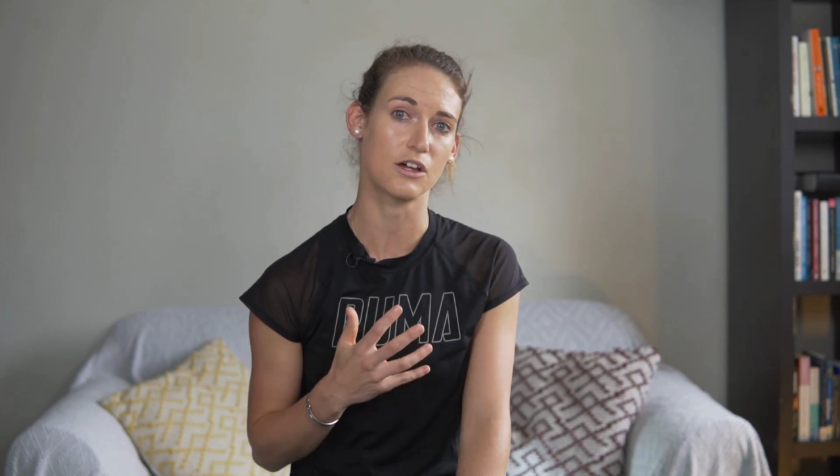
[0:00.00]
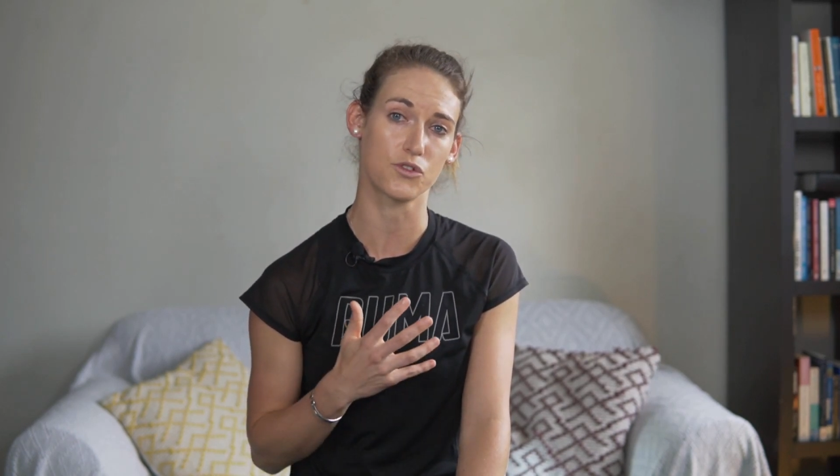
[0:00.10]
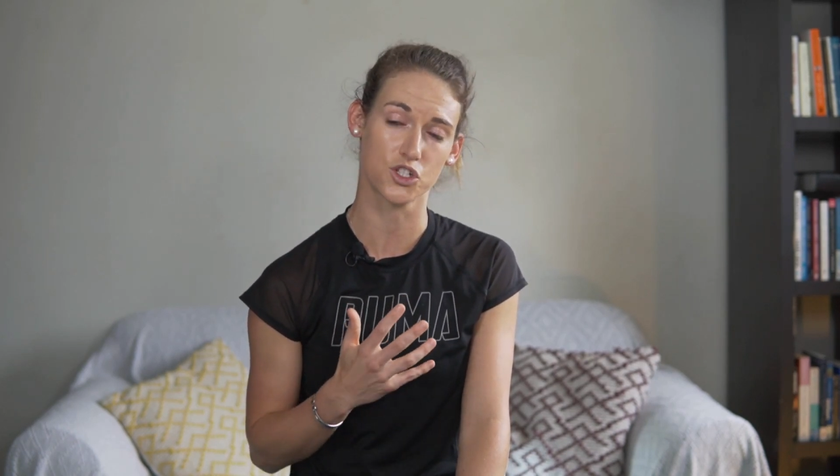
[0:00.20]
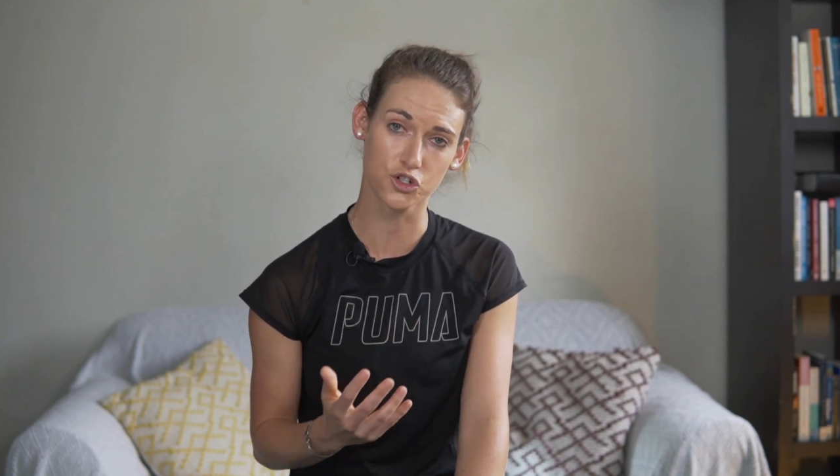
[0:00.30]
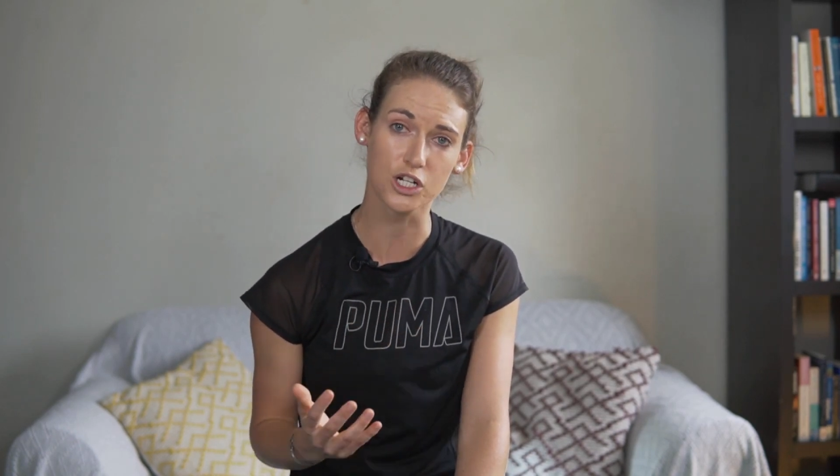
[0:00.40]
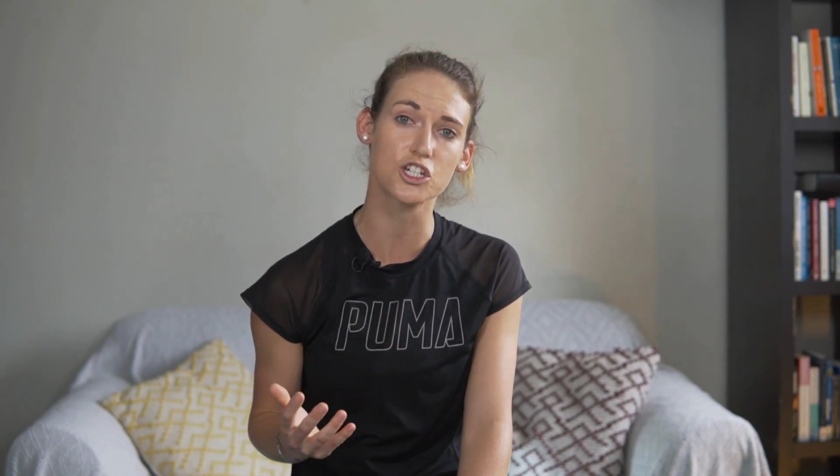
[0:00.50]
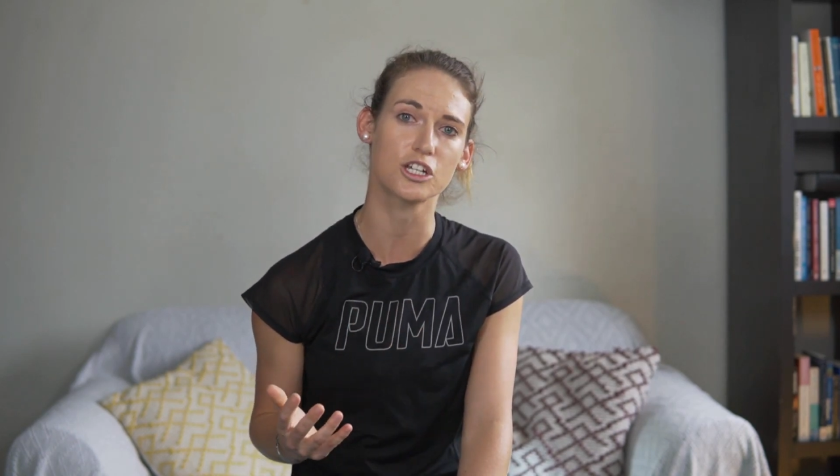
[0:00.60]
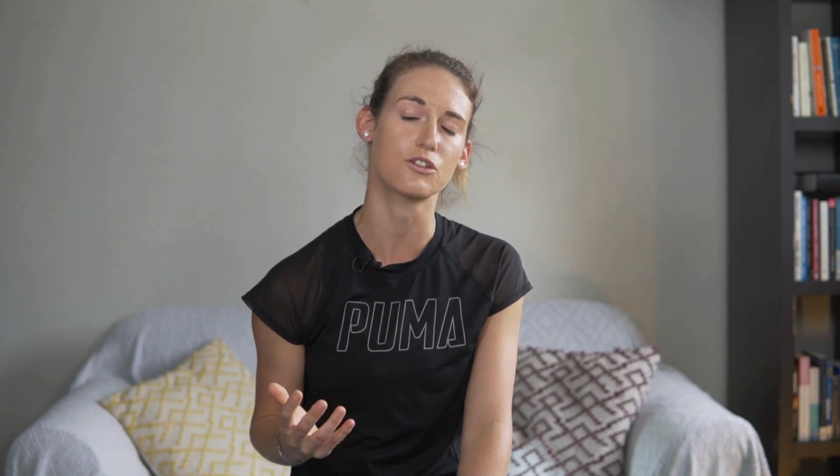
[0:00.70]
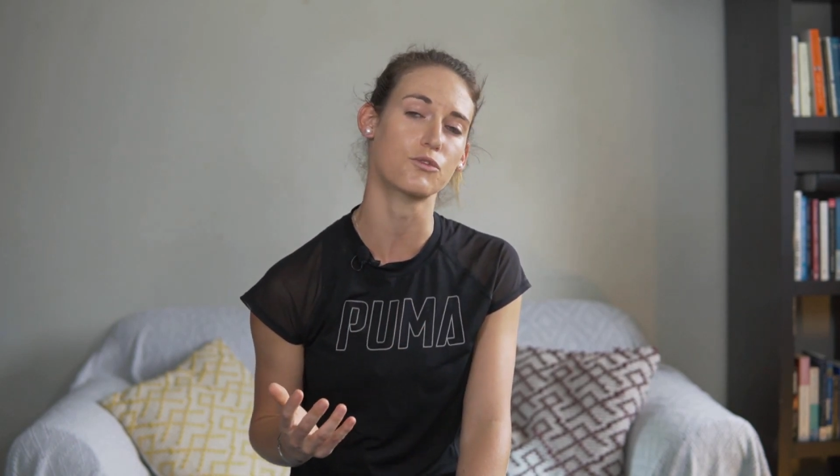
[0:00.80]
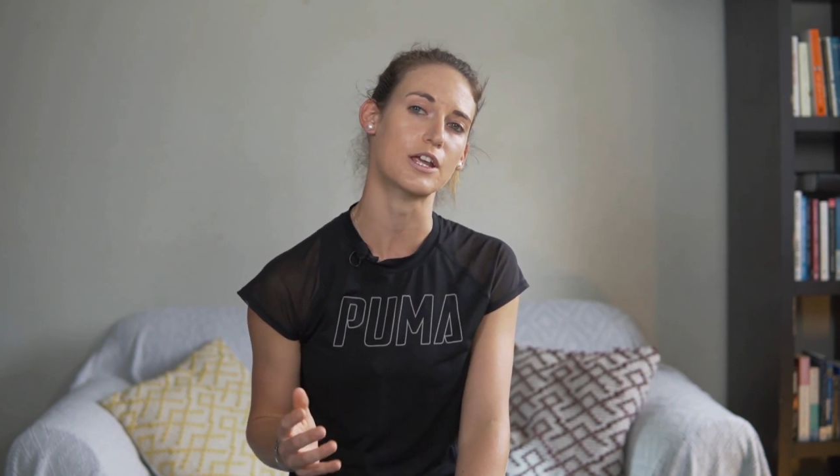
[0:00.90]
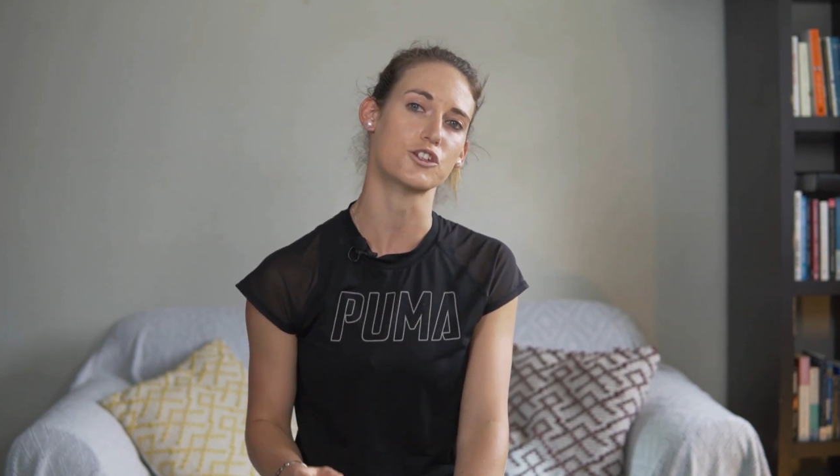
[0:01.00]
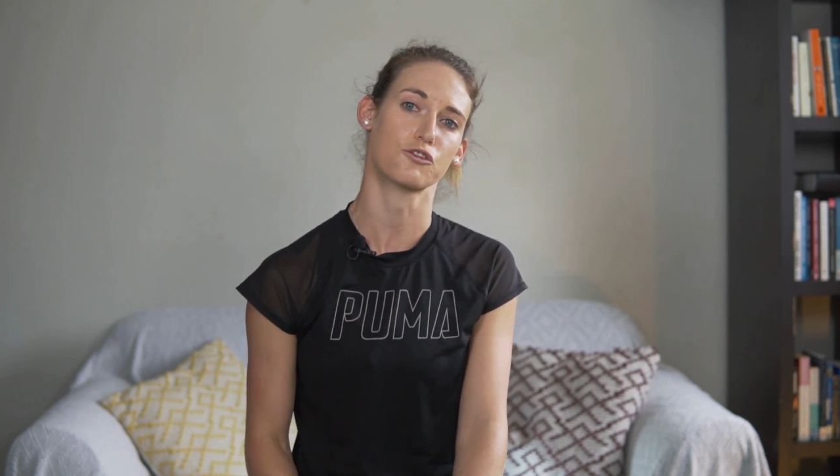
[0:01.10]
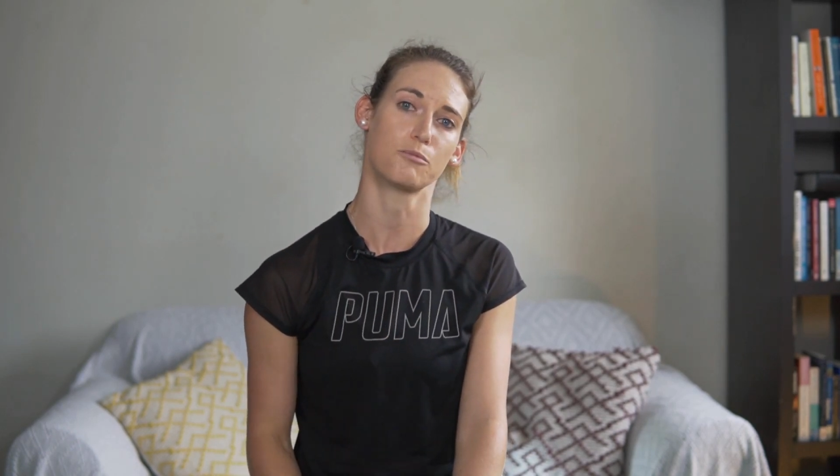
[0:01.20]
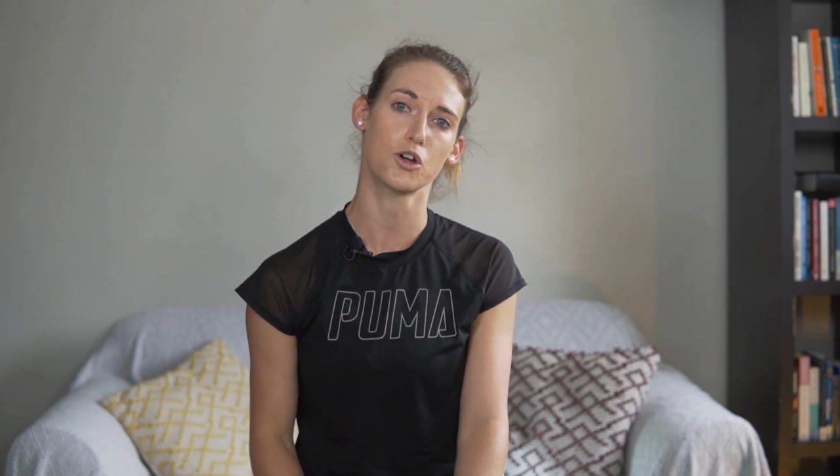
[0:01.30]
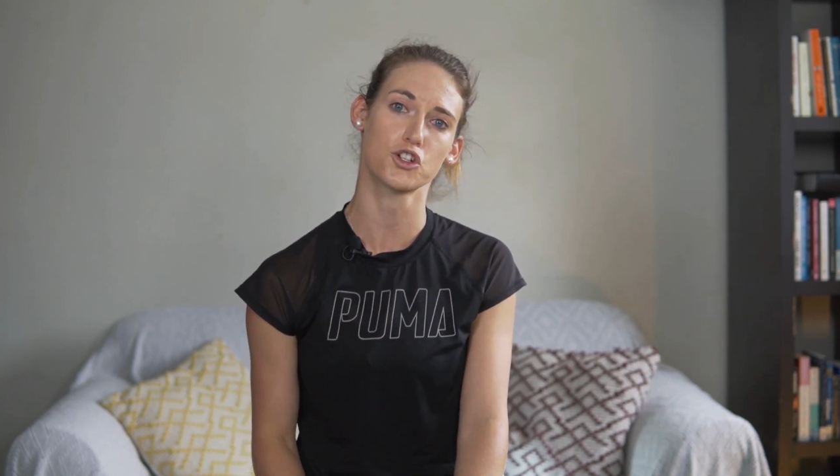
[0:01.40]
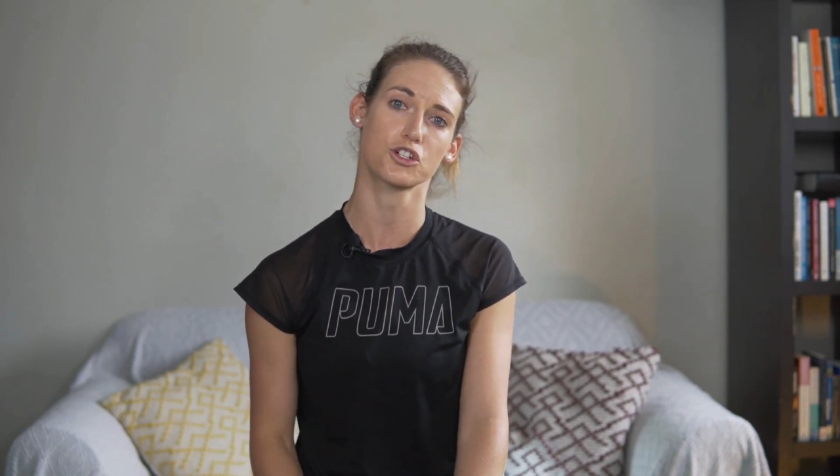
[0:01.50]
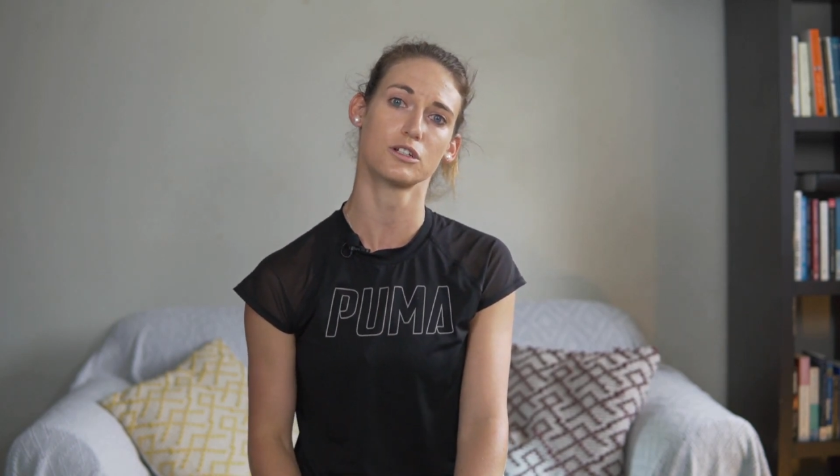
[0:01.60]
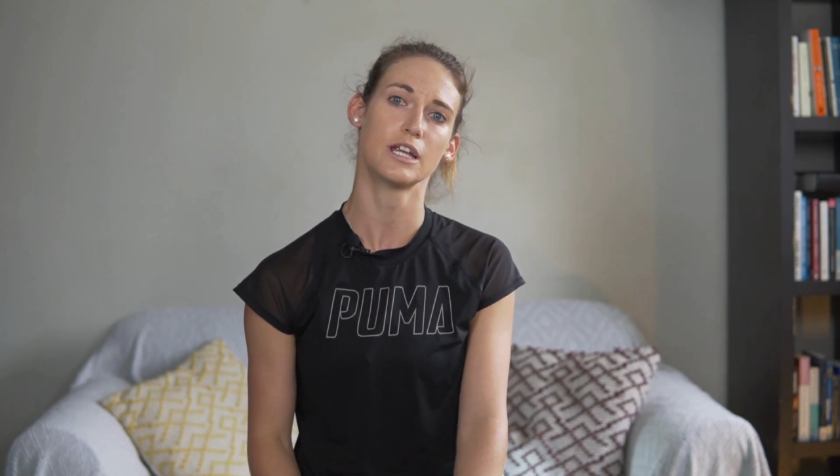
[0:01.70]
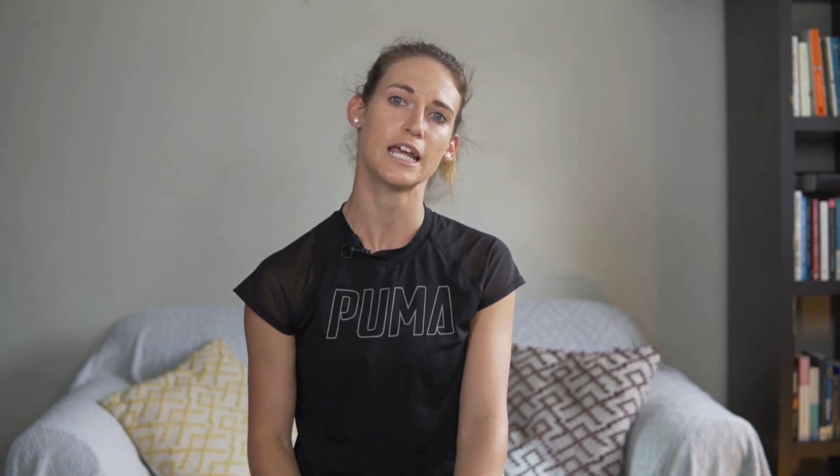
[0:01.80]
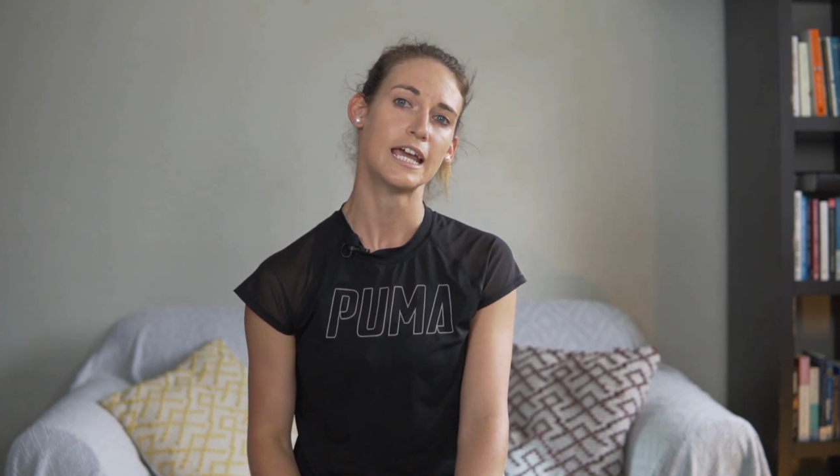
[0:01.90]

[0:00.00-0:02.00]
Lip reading: a restriction in range of motion.